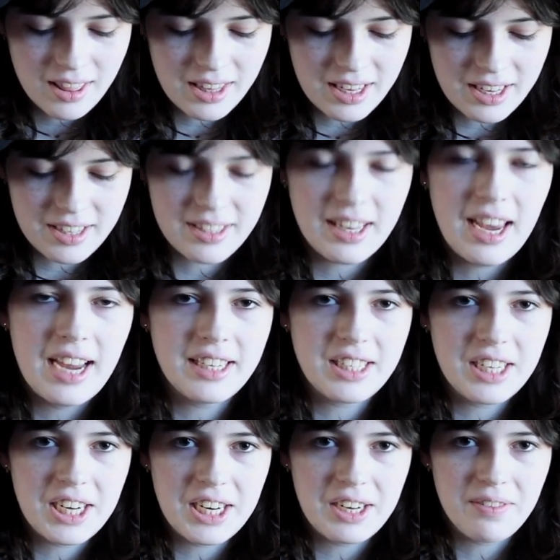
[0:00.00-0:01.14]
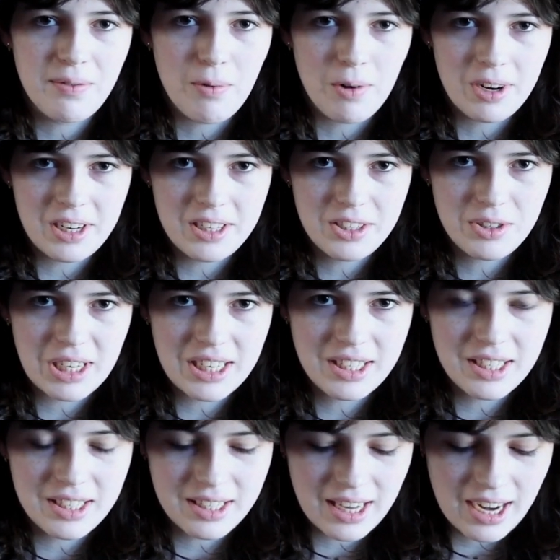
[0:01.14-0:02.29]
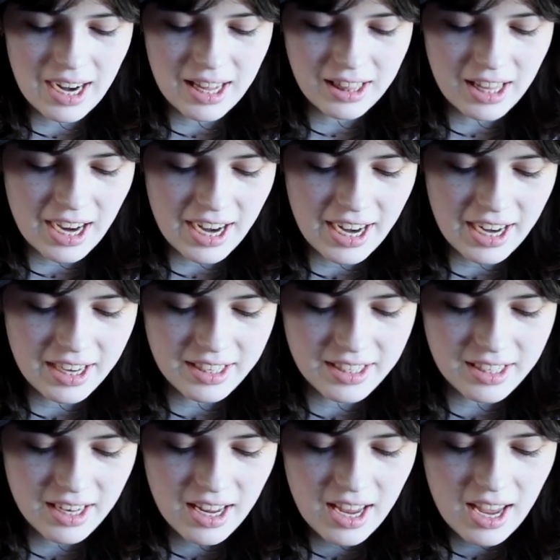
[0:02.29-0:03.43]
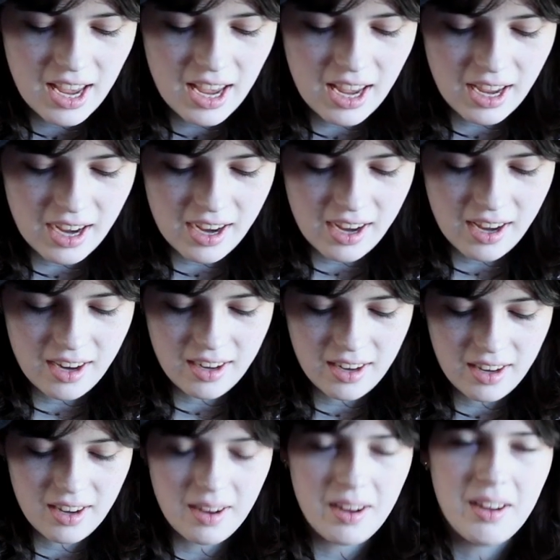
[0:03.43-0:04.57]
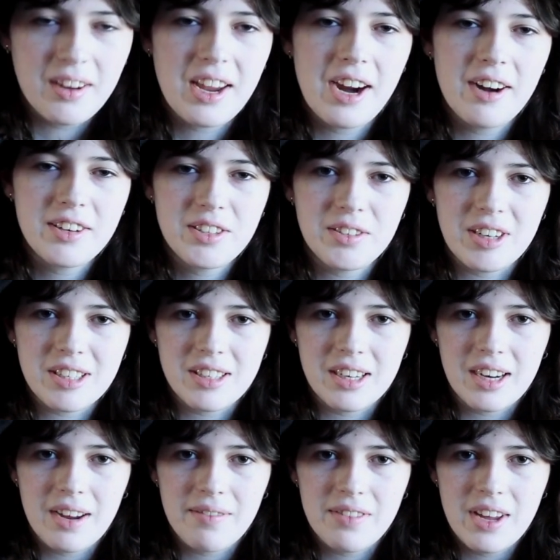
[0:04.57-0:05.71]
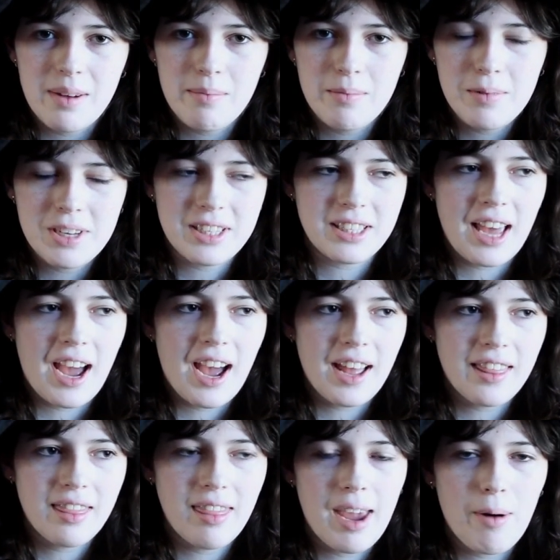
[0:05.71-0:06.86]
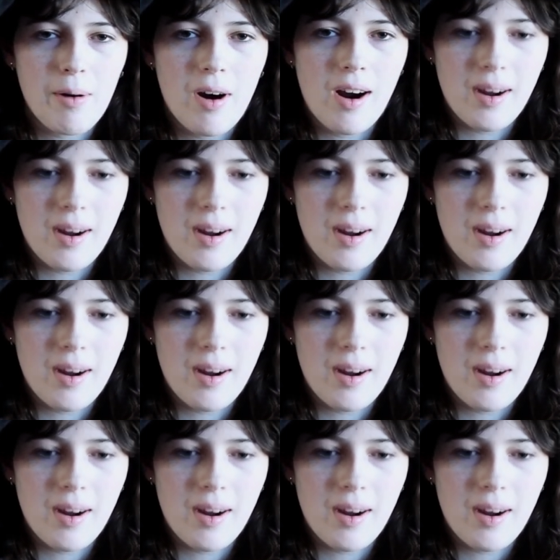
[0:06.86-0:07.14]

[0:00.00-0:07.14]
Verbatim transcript: these 1840s dresses that I liked and a characteristic of them is that they were